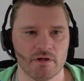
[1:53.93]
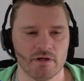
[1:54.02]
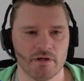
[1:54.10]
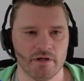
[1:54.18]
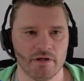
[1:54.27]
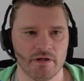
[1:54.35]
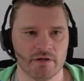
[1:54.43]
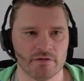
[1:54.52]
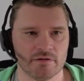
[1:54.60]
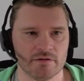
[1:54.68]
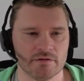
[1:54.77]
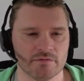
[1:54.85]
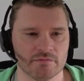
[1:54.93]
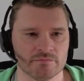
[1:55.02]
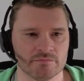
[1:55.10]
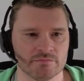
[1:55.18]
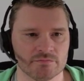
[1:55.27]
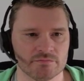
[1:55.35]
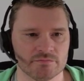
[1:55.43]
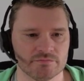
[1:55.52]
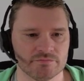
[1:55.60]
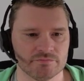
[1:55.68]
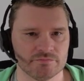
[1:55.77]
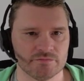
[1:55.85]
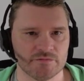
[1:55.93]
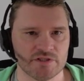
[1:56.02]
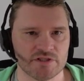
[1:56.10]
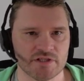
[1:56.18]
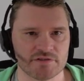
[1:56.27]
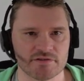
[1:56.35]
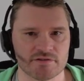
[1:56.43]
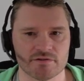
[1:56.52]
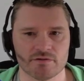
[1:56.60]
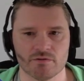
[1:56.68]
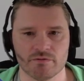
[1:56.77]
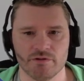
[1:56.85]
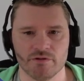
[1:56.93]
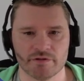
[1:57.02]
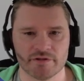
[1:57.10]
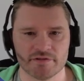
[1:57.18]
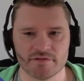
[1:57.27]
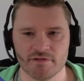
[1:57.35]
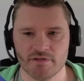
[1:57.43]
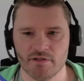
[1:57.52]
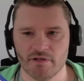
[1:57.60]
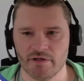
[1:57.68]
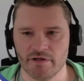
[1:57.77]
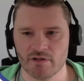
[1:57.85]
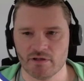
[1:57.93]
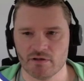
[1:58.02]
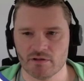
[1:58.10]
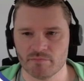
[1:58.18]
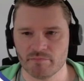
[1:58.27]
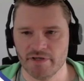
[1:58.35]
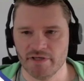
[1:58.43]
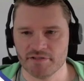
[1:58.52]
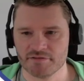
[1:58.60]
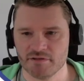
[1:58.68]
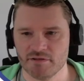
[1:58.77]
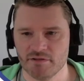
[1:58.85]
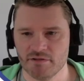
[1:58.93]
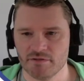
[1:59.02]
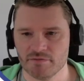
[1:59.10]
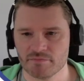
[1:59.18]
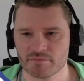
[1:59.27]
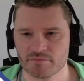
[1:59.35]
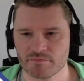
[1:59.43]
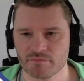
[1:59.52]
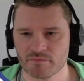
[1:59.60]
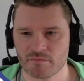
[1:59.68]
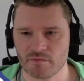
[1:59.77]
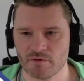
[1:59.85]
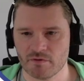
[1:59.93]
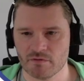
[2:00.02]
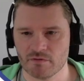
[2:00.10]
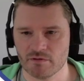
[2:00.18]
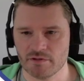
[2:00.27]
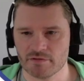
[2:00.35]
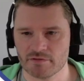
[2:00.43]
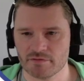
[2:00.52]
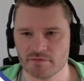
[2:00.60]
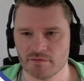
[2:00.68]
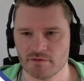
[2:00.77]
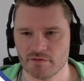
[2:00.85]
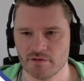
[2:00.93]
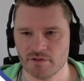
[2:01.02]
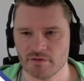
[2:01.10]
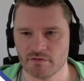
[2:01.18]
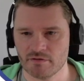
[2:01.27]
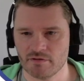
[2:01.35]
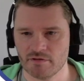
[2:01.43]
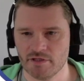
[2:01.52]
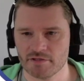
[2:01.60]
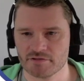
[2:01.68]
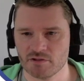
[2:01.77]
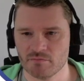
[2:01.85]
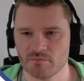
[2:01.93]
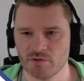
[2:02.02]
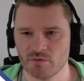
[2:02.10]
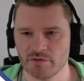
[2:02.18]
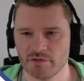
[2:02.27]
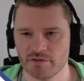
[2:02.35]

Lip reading: And just so you can see, I'm gonna paste it here. Let's take a text component